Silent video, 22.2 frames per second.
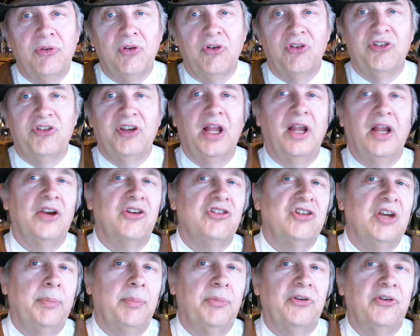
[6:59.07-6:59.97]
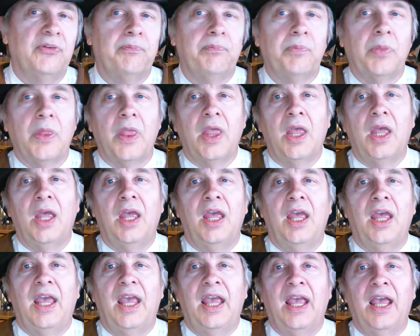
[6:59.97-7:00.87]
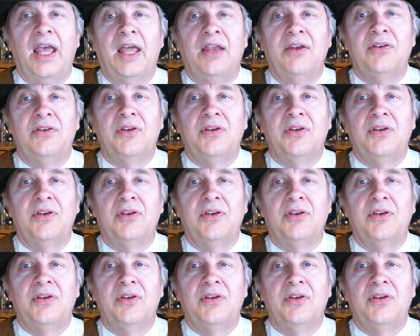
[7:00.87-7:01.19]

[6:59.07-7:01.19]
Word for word: or sailing ships, and